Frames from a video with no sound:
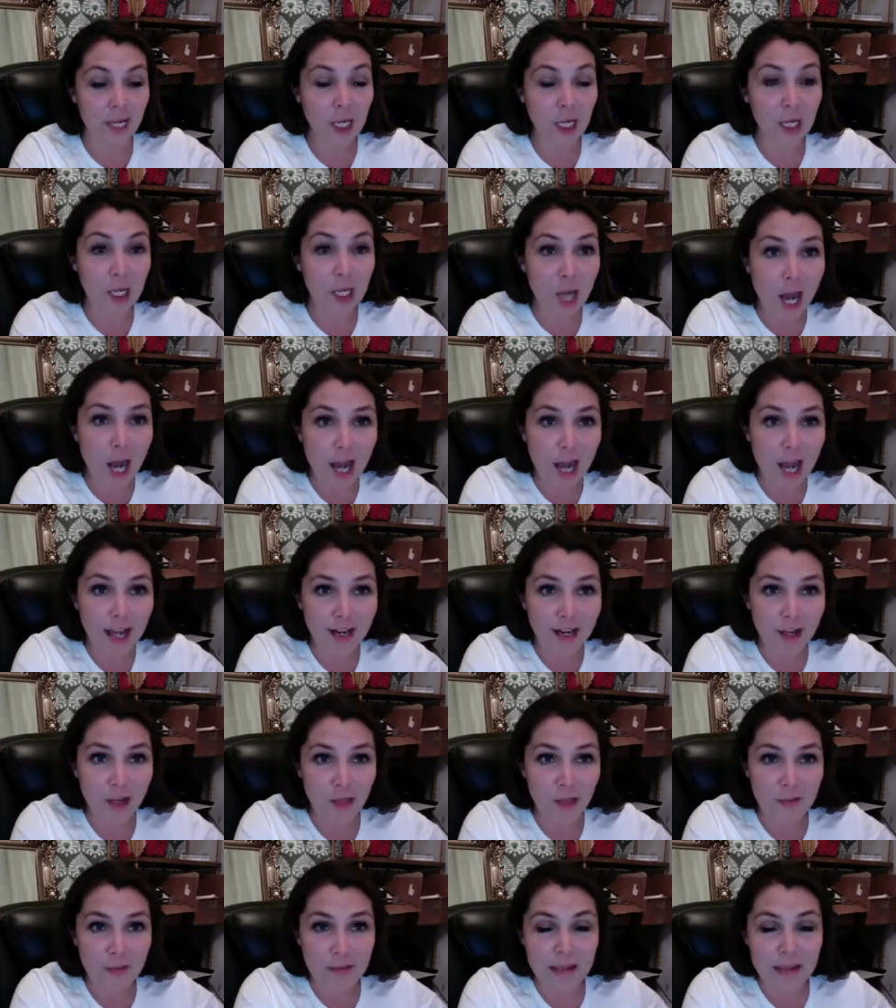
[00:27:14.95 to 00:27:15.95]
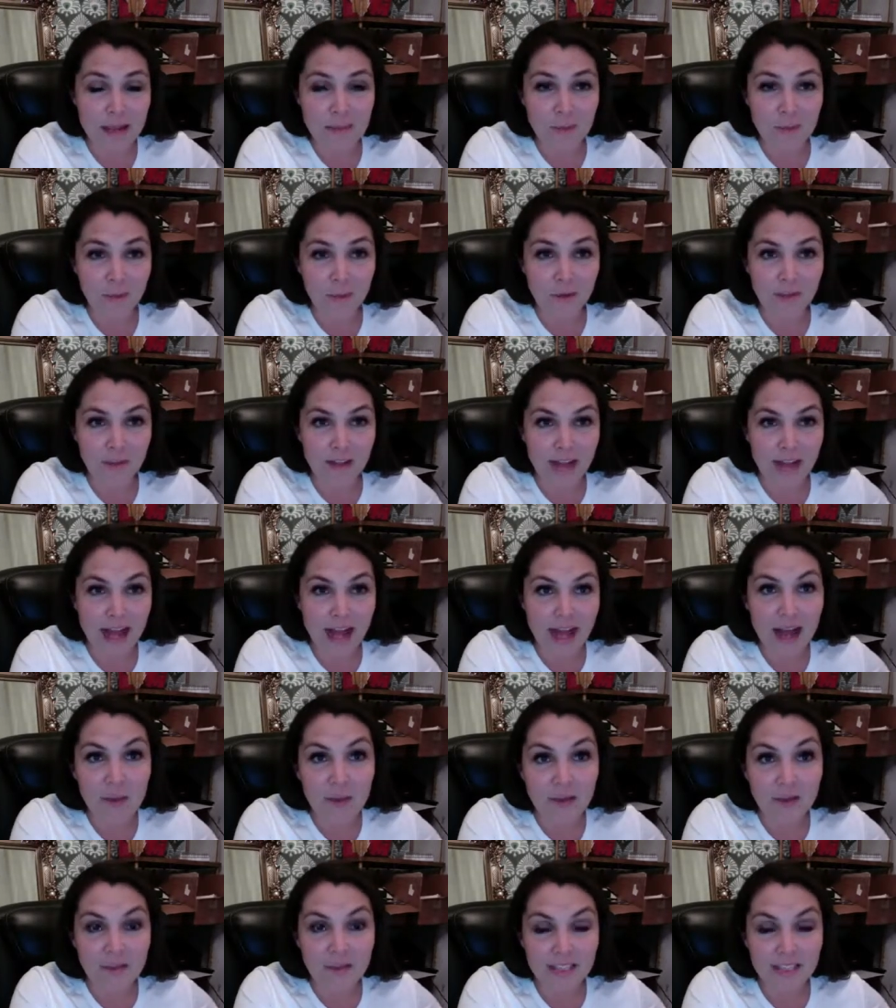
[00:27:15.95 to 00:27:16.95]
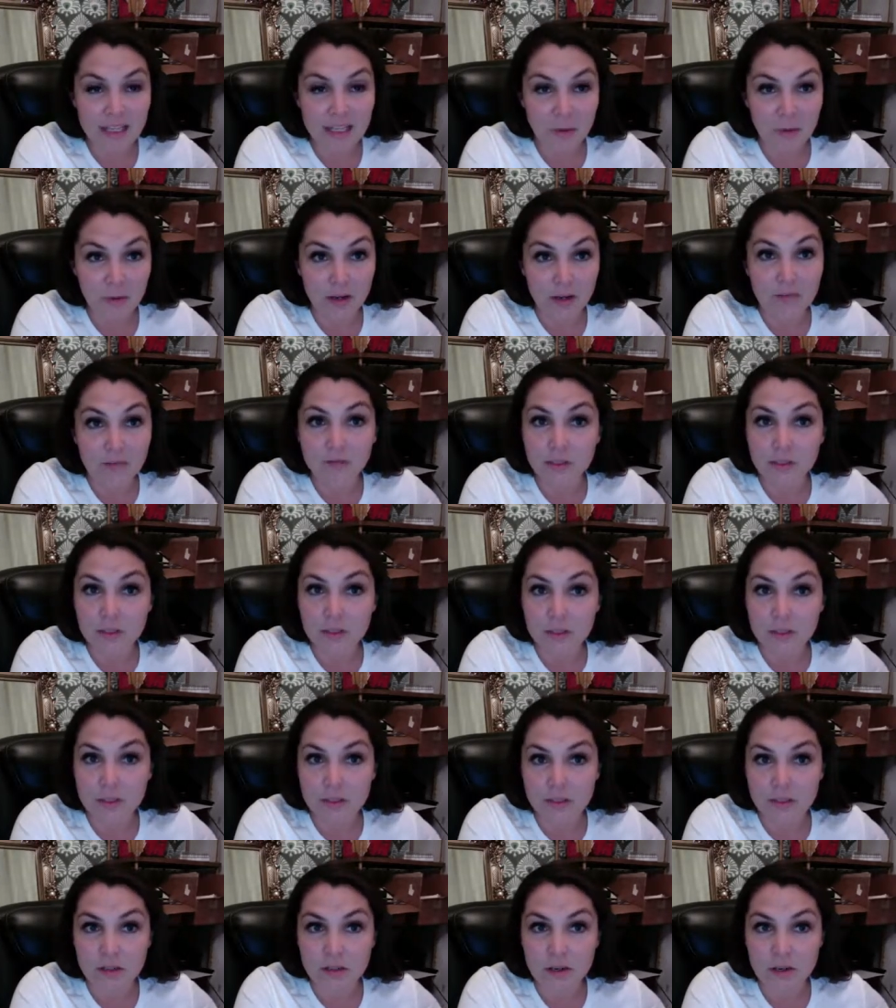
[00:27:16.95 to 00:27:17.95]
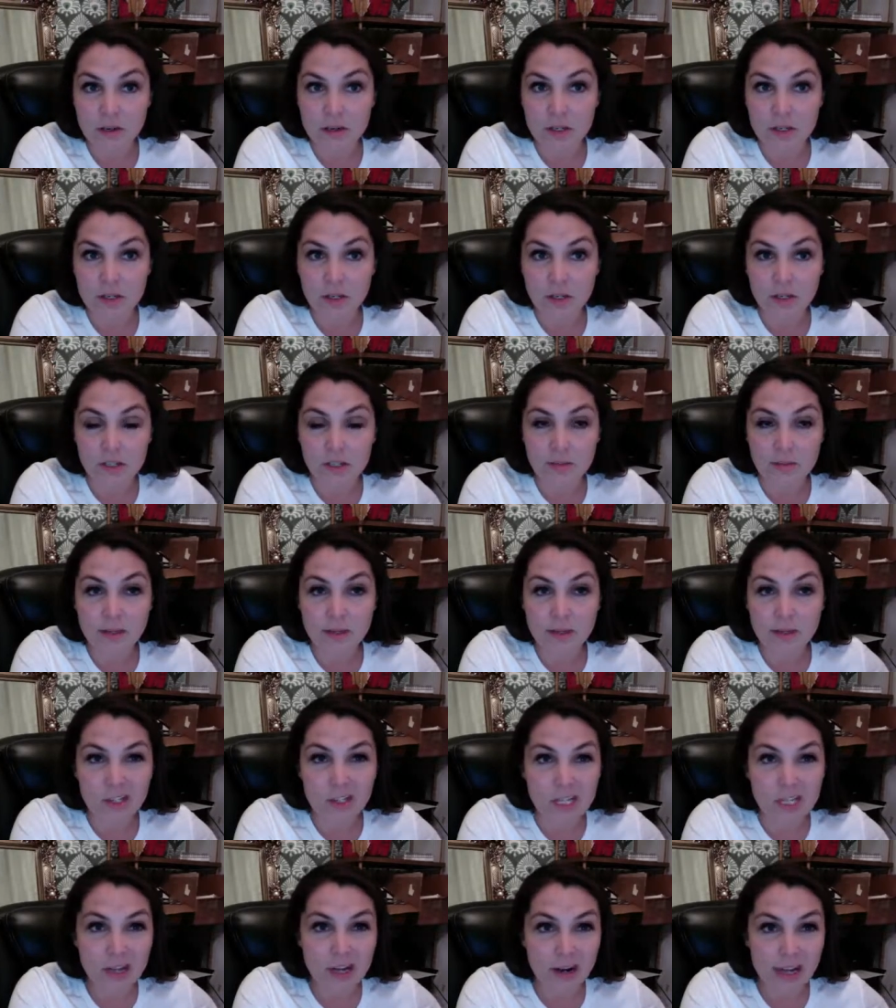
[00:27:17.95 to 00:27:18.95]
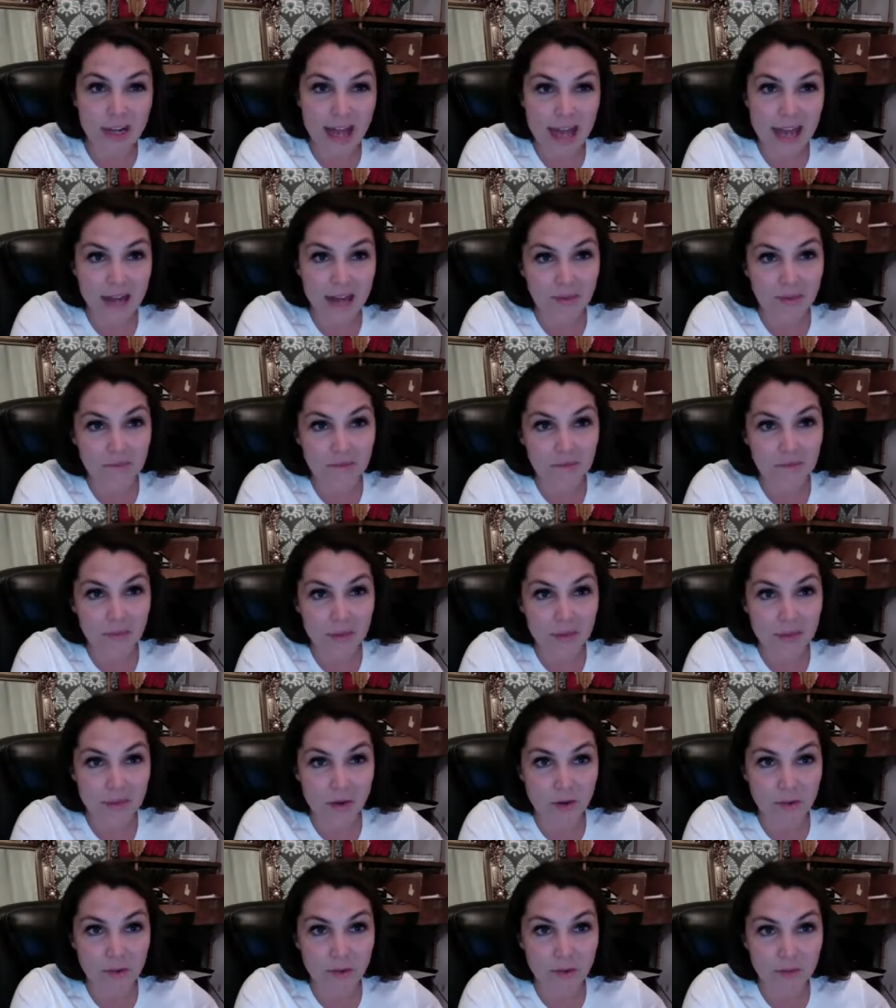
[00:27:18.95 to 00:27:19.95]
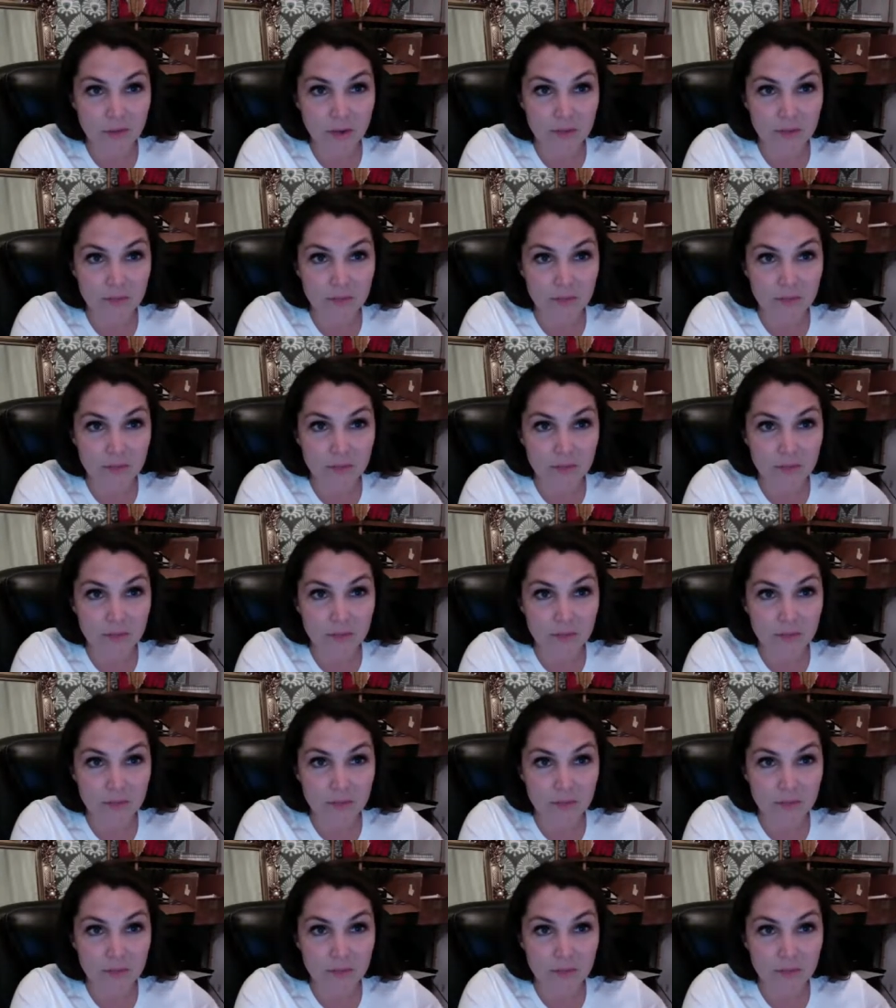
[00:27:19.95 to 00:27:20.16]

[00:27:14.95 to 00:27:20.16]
got all the people that I would have said were influencers of our church because she already had influence over them.